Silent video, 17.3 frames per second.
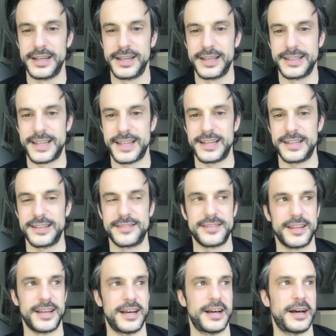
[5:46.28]
that is
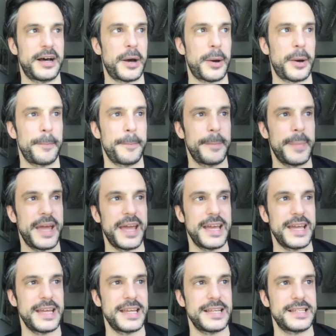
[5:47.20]
the
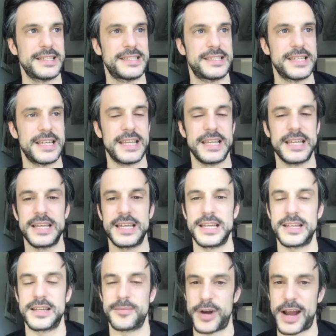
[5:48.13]
main city
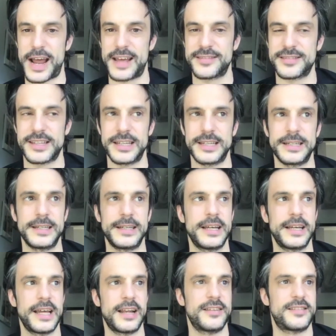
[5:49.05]
in Nebraska,
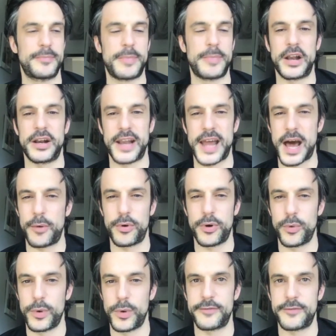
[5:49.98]
and it's about an hour
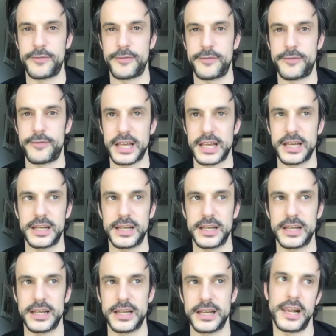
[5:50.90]
away from Lincoln,
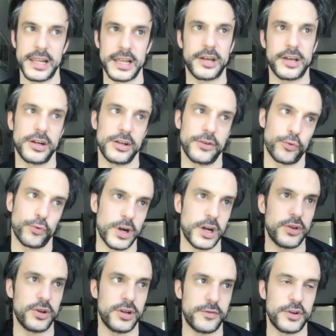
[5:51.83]
and Lincoln is where
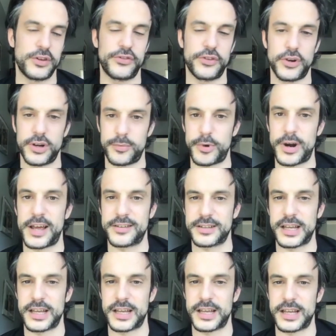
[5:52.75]
University of
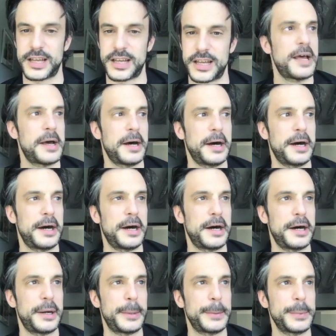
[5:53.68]
Nebraska is.
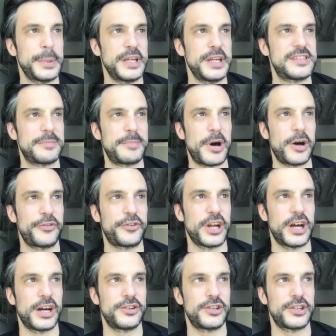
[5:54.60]
Um, it's
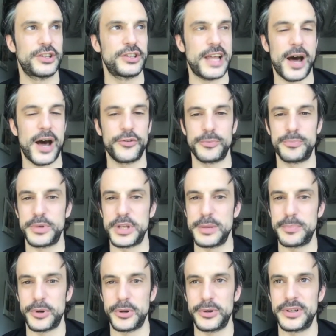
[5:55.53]
about 300,000
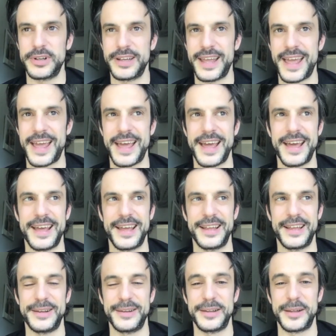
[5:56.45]
people,
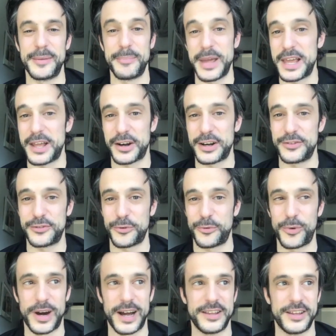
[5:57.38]
and the main reason
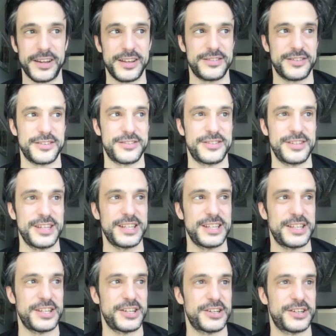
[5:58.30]
why there is a
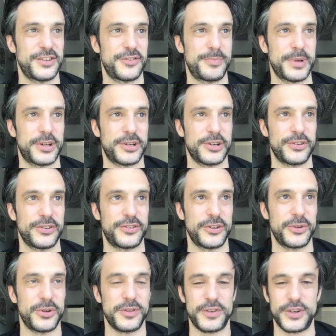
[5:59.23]
city here is because the
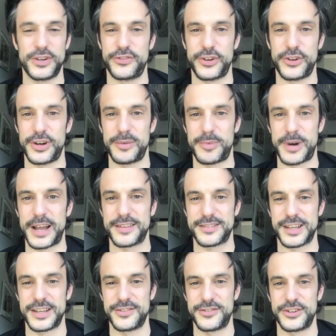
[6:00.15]
University of
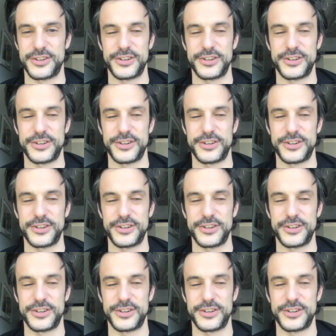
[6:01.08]
Nebraska is,